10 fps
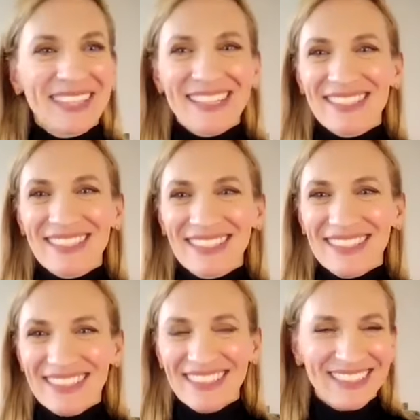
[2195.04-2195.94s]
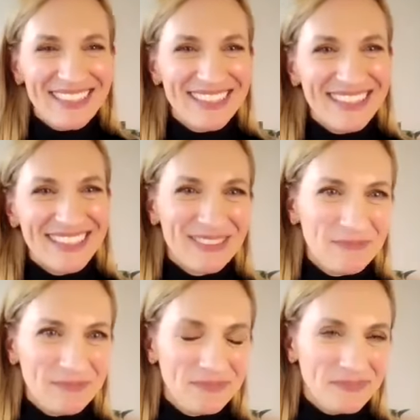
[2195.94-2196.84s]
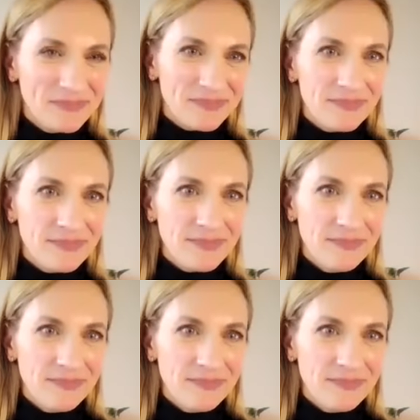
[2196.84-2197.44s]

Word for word: mm-hmm. that's. Oh no, I think it's so relevant because